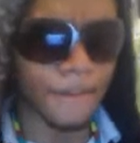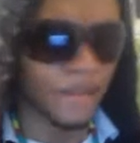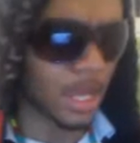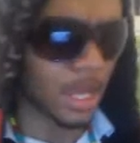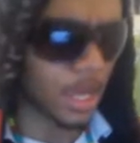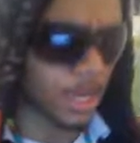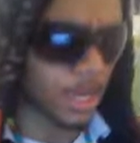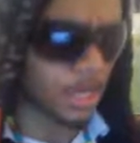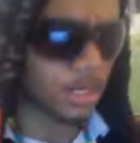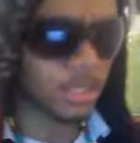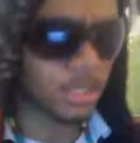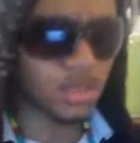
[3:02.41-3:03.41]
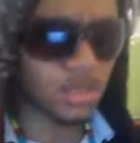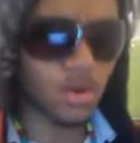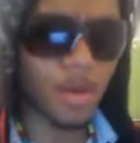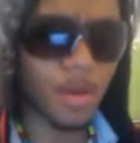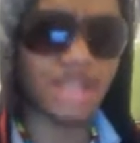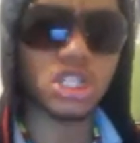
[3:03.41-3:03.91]
And next thing you know, my
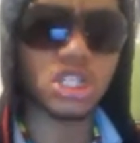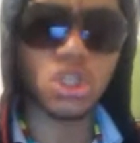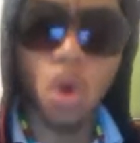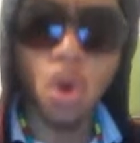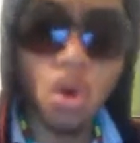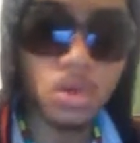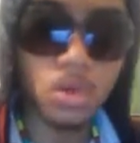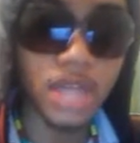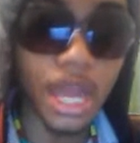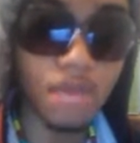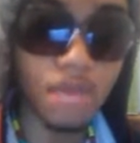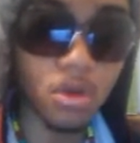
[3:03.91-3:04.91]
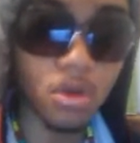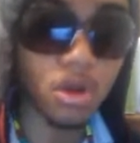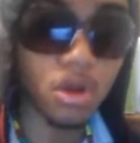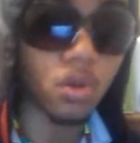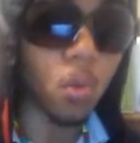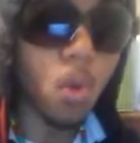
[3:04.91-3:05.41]
song came on.
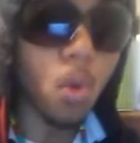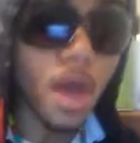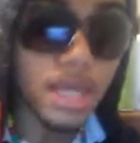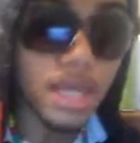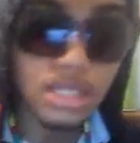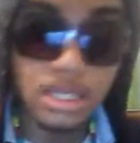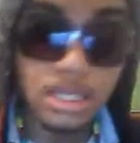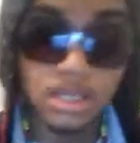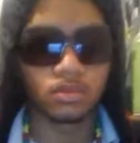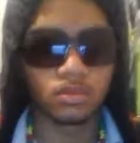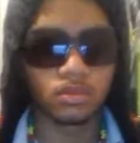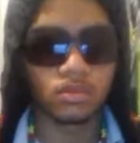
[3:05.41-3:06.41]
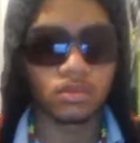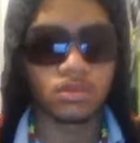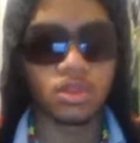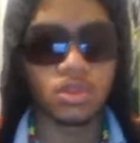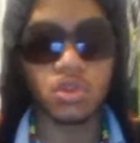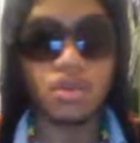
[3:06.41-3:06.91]
What?
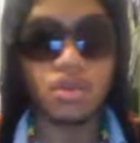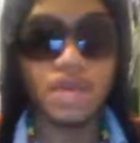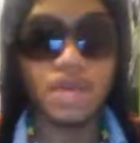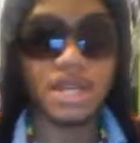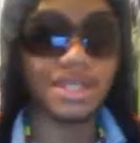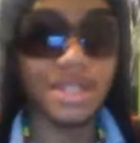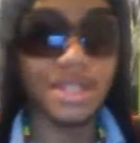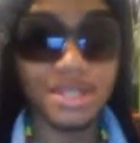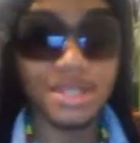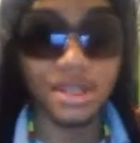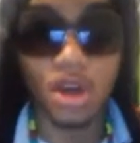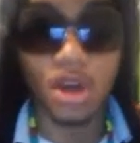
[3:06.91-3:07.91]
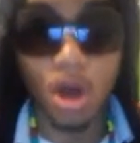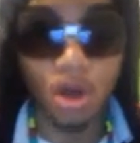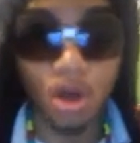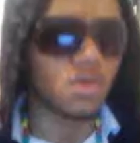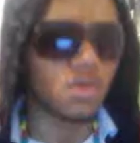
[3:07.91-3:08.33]
So I'm like this in the car.